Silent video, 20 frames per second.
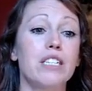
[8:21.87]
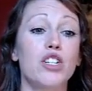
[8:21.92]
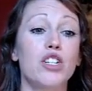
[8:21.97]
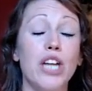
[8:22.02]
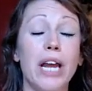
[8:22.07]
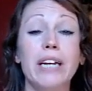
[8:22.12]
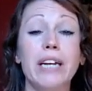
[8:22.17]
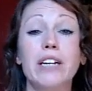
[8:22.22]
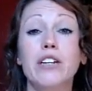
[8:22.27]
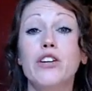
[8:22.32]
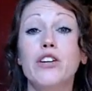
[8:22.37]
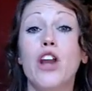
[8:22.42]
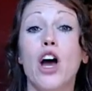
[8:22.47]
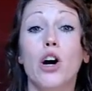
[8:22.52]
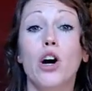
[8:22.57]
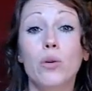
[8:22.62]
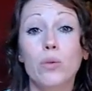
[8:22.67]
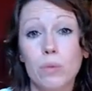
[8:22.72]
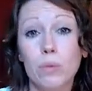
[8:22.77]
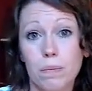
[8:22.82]
Check
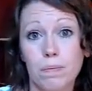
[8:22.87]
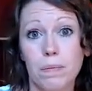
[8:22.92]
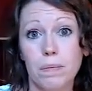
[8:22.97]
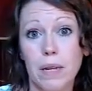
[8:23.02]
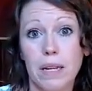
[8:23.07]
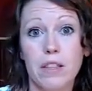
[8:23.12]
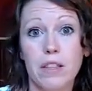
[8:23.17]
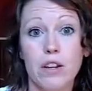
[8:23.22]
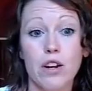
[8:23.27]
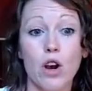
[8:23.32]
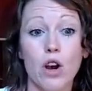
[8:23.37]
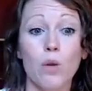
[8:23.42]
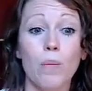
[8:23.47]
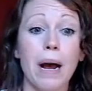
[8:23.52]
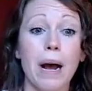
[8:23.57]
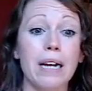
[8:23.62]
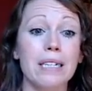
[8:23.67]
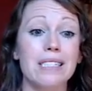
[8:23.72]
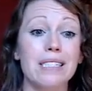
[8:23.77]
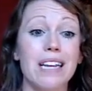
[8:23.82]
no in the no
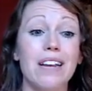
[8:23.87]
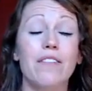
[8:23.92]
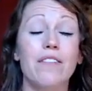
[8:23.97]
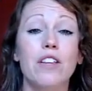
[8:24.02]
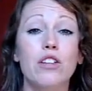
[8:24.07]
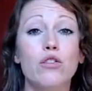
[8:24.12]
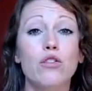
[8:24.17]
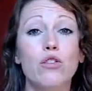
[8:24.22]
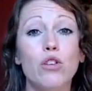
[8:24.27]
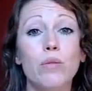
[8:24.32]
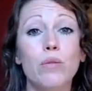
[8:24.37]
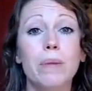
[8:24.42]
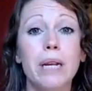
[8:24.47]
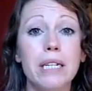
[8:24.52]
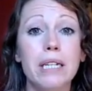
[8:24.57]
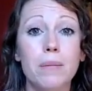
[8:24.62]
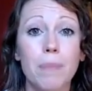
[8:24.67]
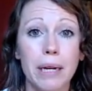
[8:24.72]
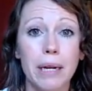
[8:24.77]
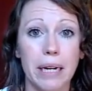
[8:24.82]
box if this group
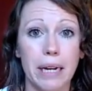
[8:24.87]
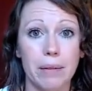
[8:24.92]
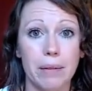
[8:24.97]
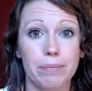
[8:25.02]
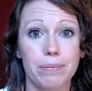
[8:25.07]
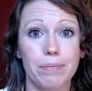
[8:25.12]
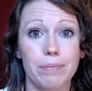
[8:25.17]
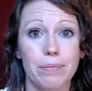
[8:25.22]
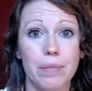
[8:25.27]
needs money.